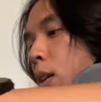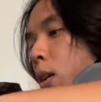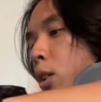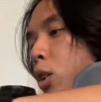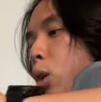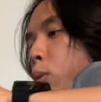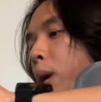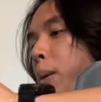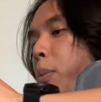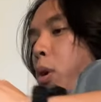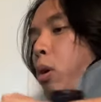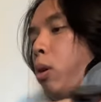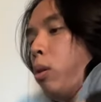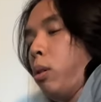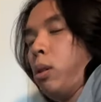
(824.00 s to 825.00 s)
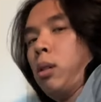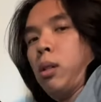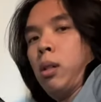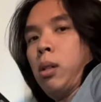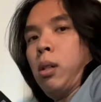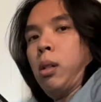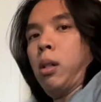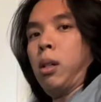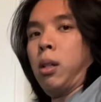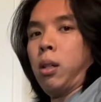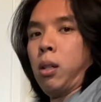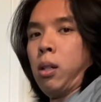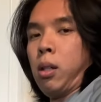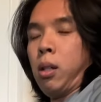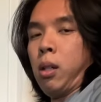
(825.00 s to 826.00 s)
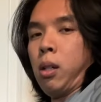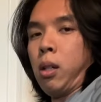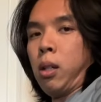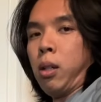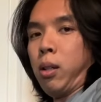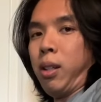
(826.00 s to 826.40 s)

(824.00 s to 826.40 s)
two-way pull, you know,